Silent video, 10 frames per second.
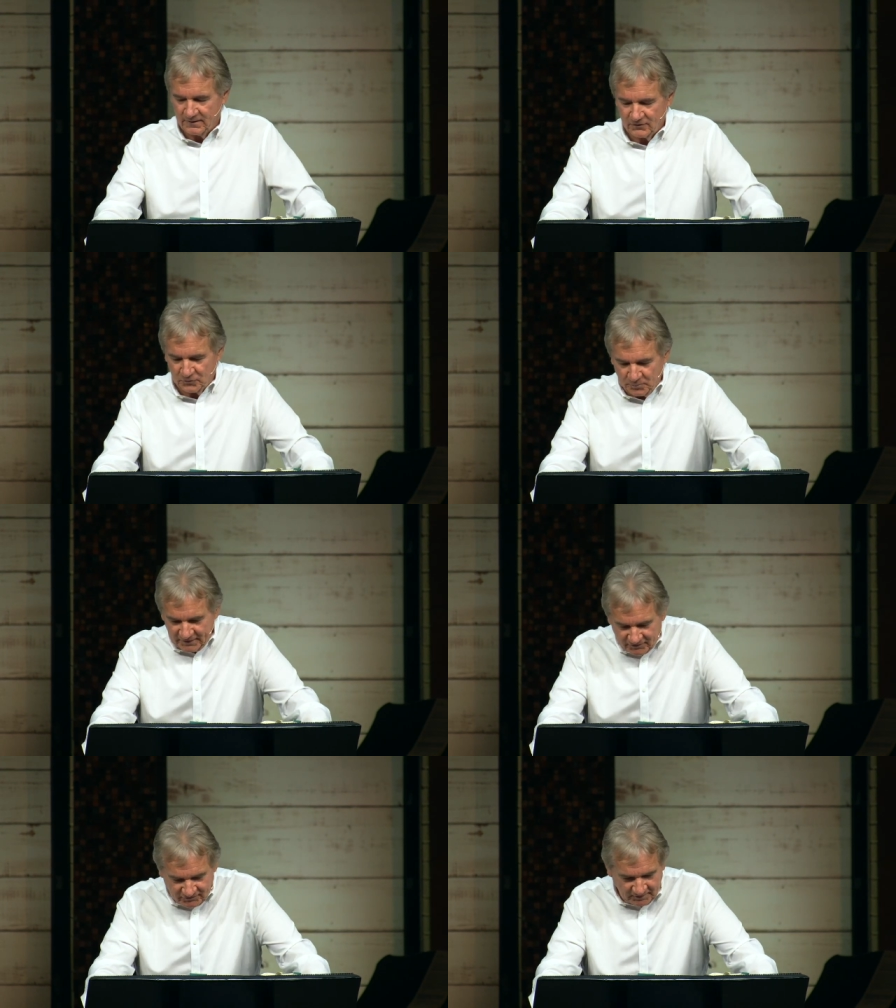there's
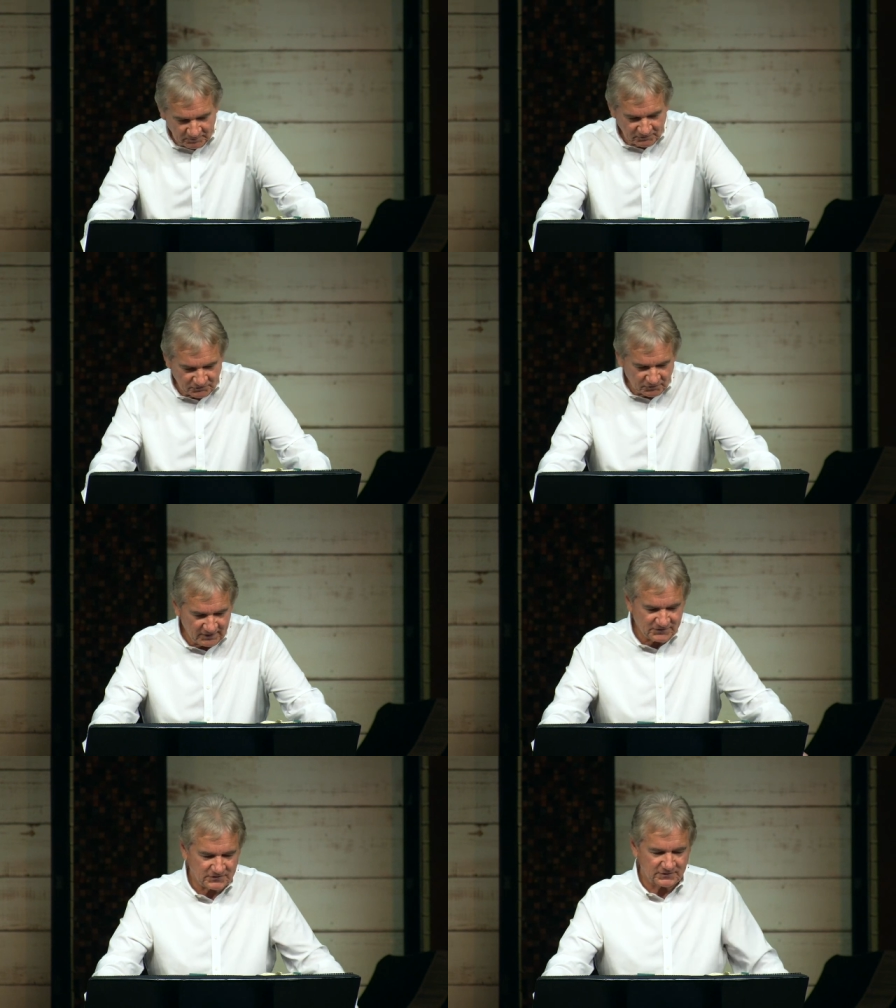peace
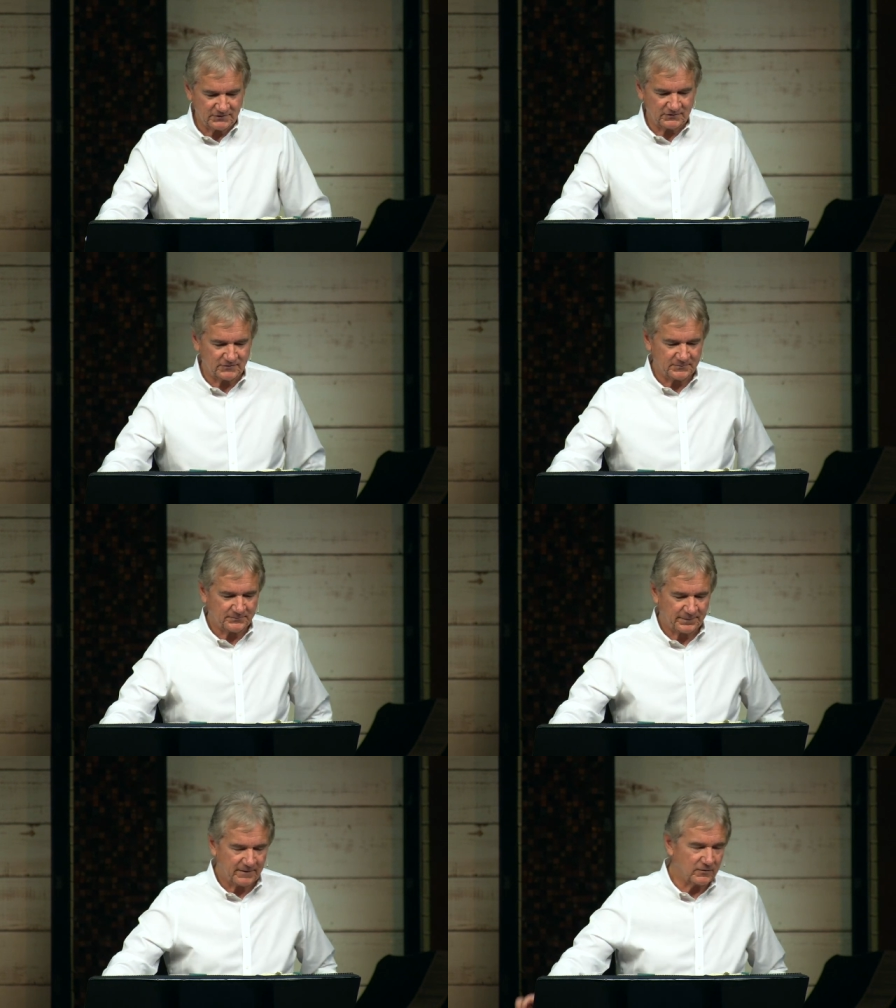demonstrations,
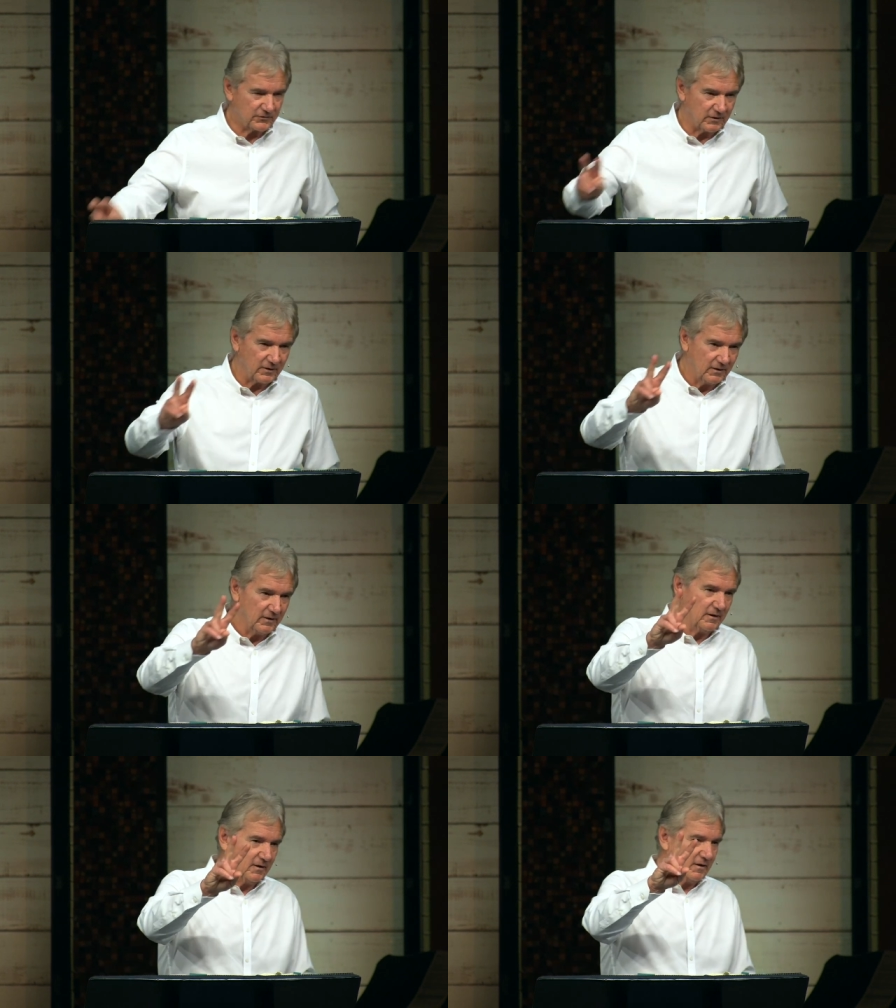there's the,
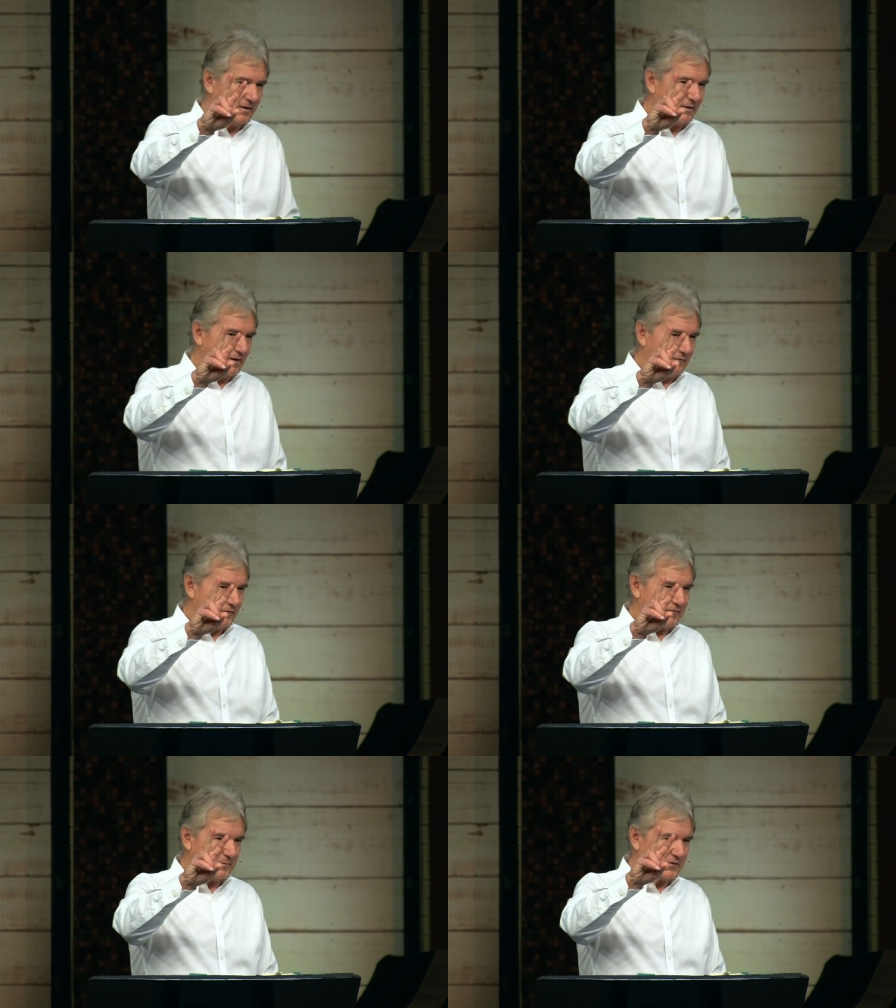if
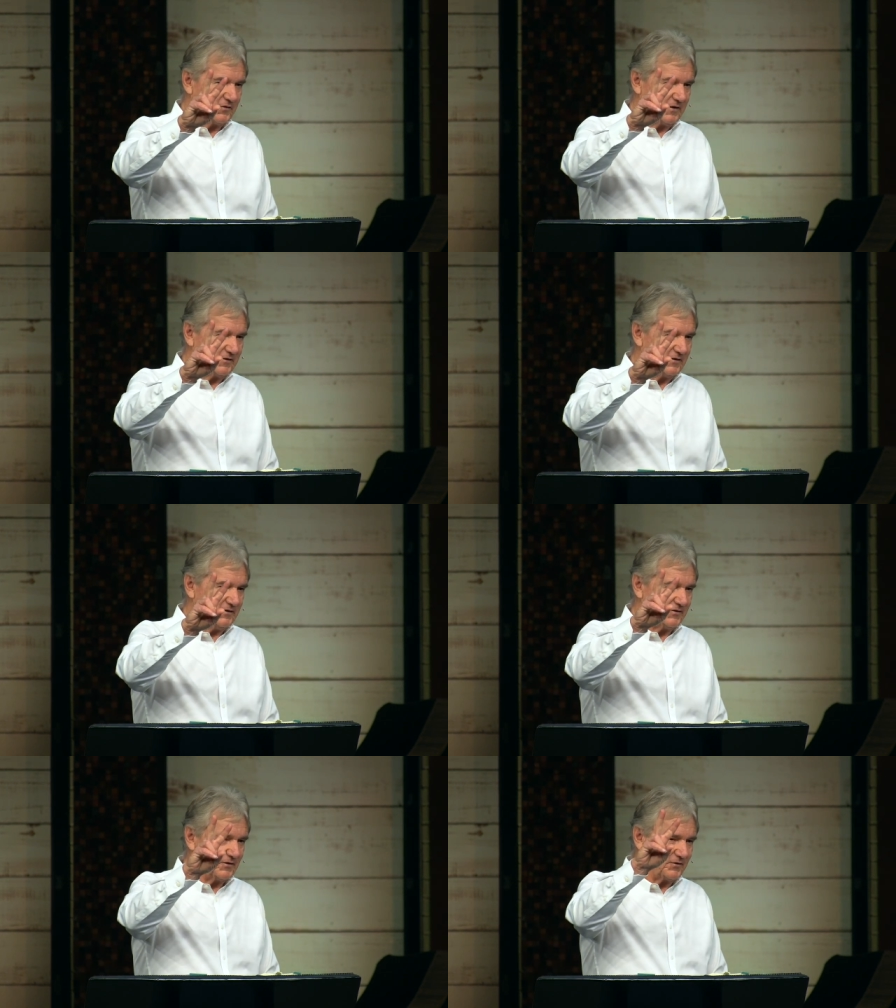you're from the
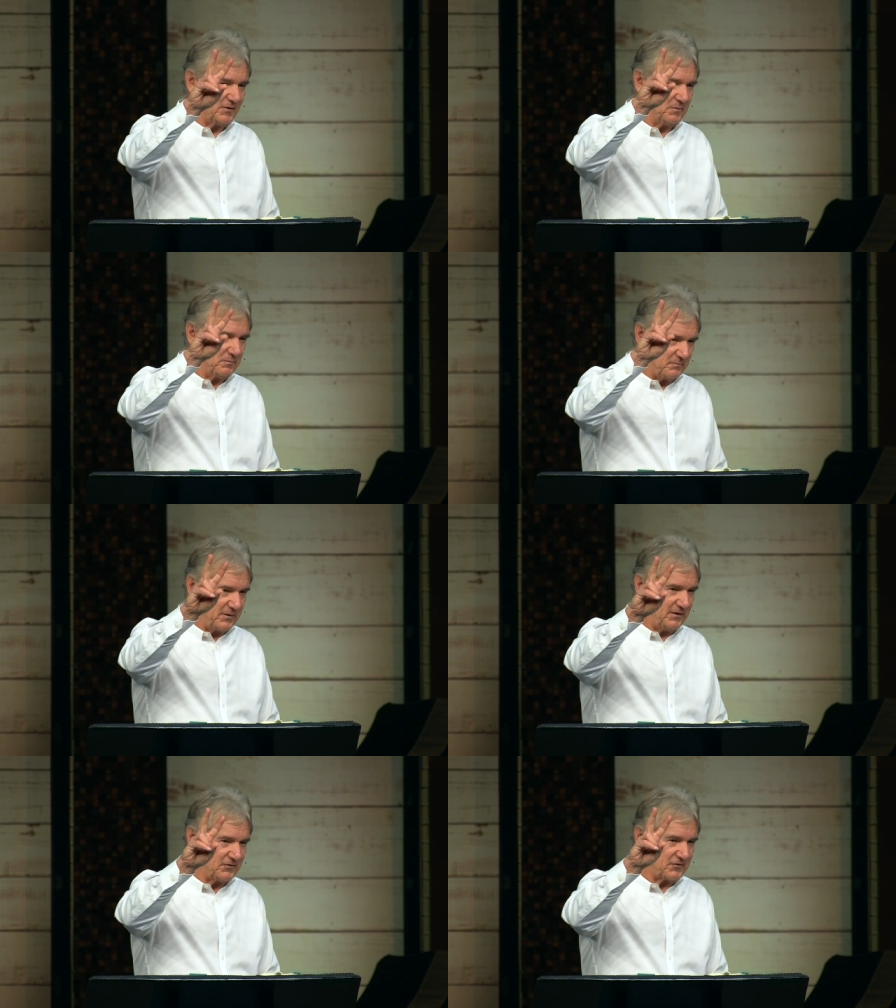60s, there's the
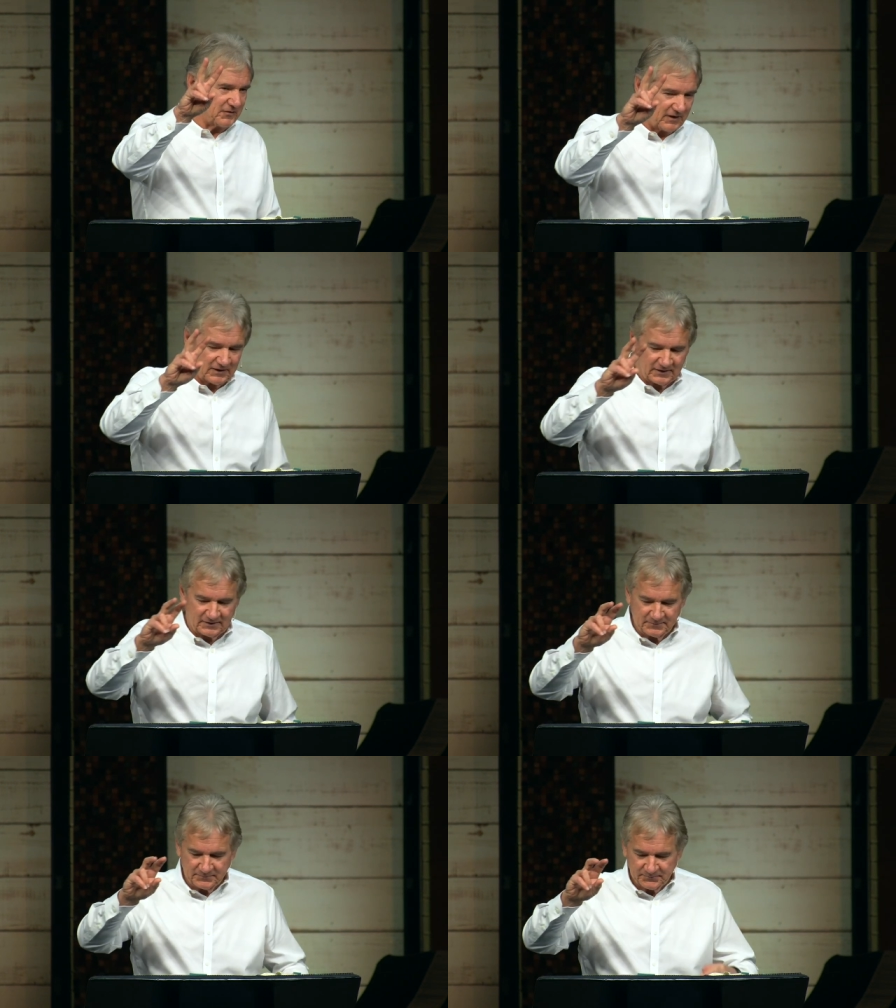peace
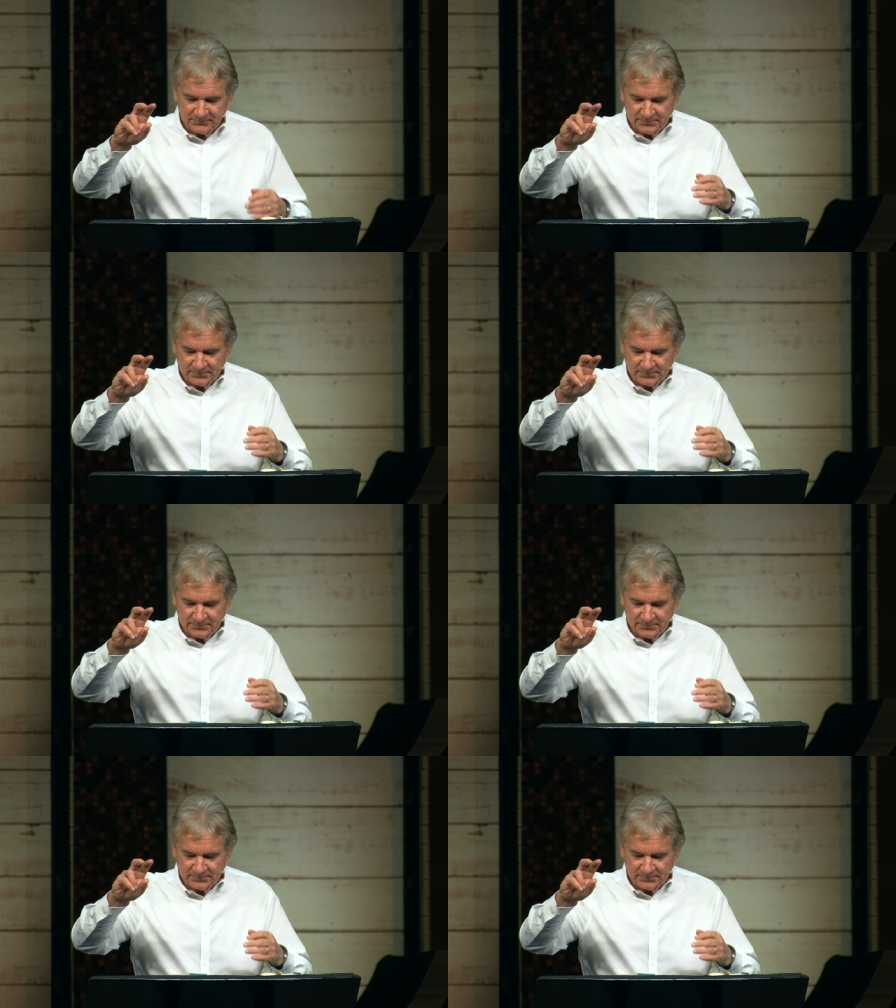sign,